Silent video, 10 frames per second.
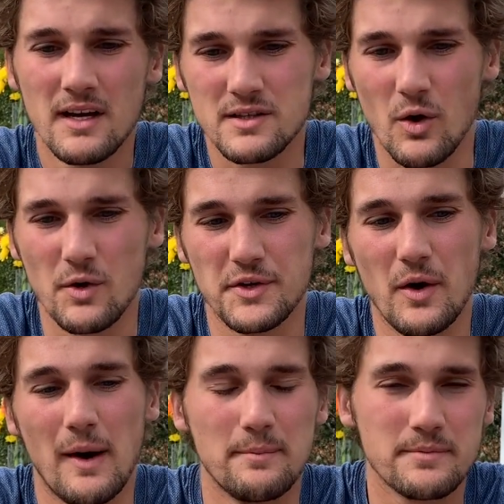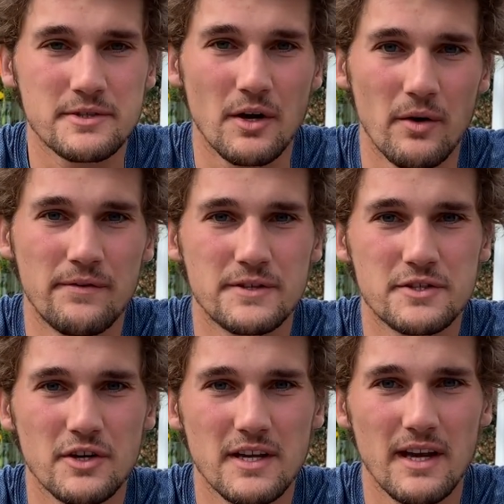hold you up. So if it's
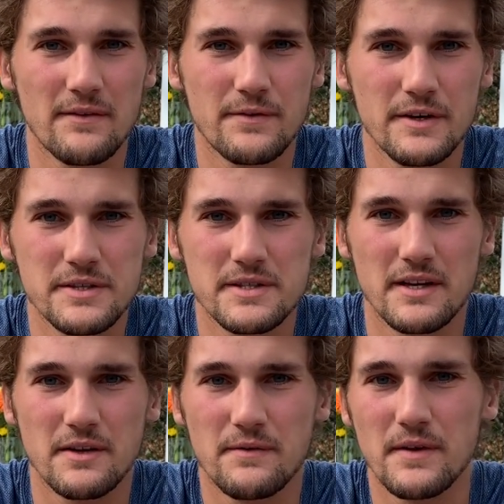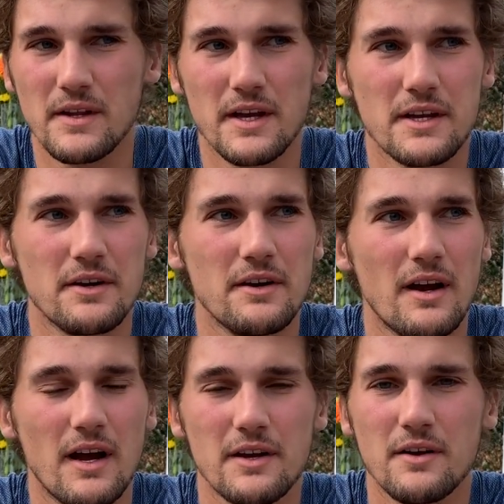tricky at first and you feel like
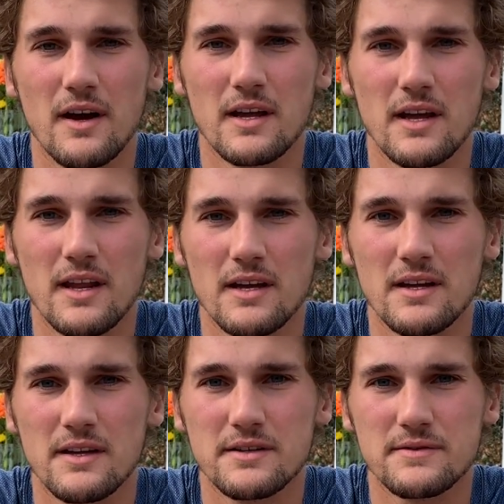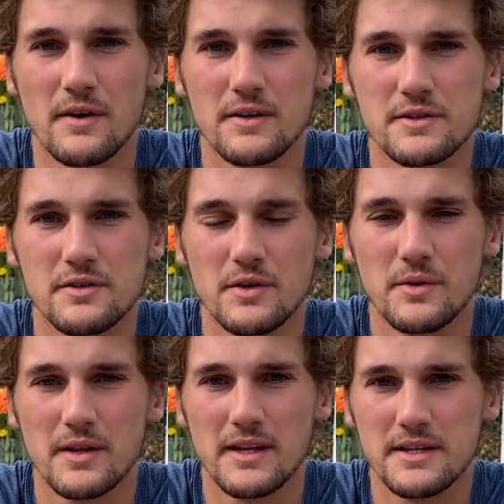you're not getting as far as you
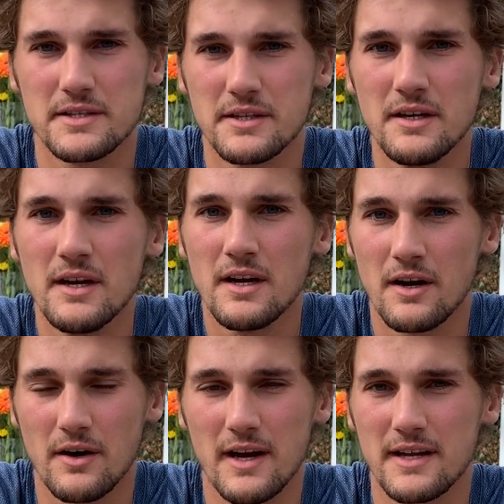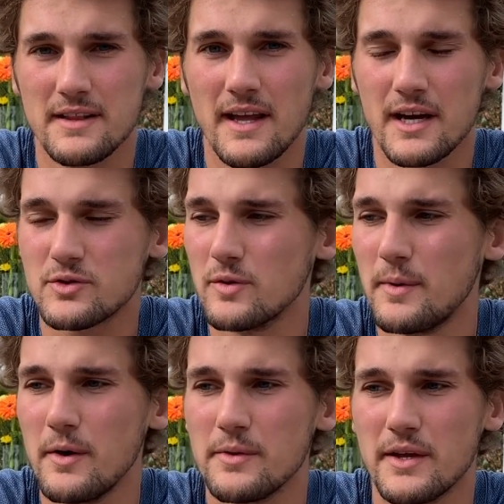do in the laser, or in the actual
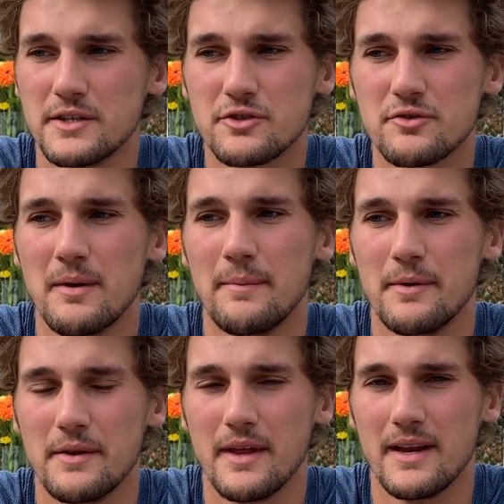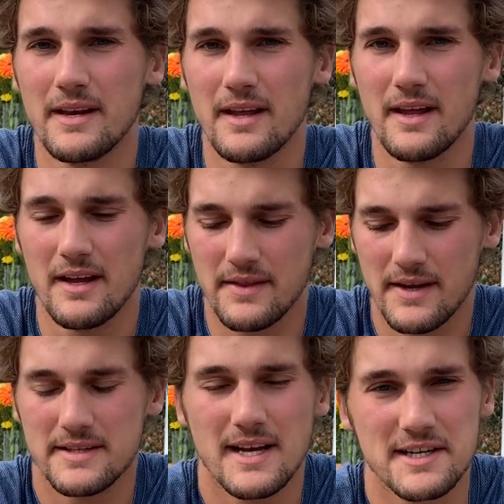boat, then just remember then
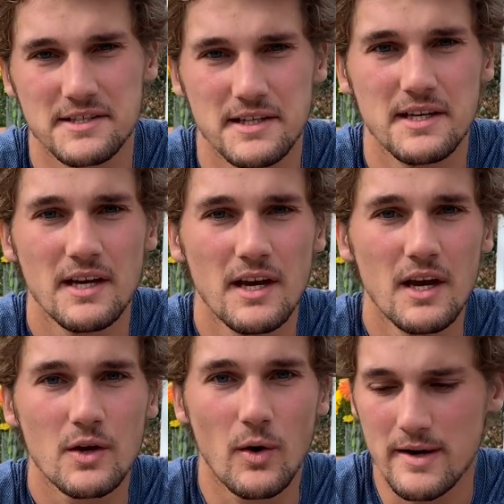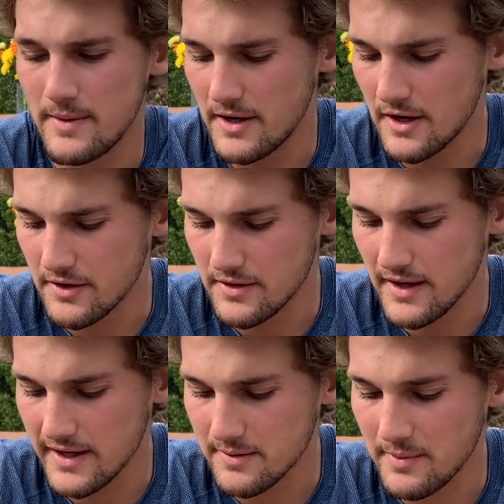that it's actually quite a bit harder in the
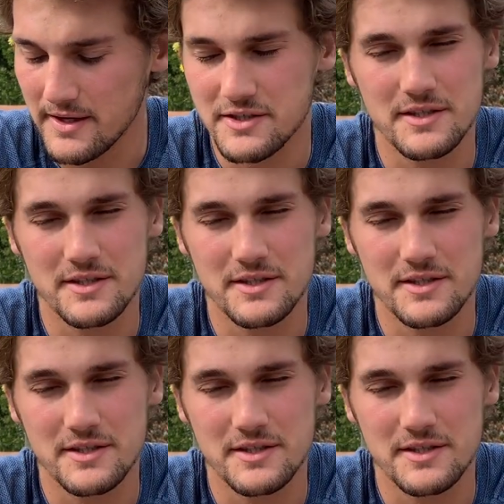hiking bench.